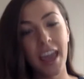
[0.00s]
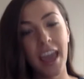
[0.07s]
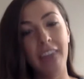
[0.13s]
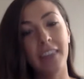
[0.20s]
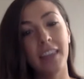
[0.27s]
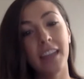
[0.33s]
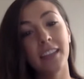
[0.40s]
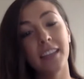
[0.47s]

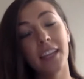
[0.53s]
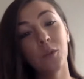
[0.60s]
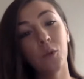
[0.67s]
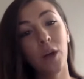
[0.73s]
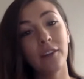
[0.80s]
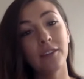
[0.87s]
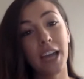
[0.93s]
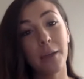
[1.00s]
and then at the end
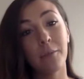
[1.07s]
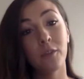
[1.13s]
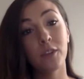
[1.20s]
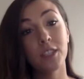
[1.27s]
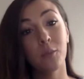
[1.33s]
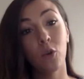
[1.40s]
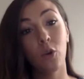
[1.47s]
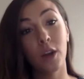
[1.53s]
we'll have time for
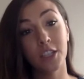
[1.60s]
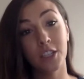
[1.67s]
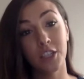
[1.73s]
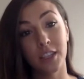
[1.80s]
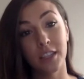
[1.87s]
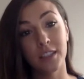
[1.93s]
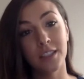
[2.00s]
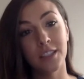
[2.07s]
some
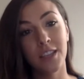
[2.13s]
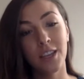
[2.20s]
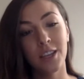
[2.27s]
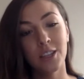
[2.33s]
questions.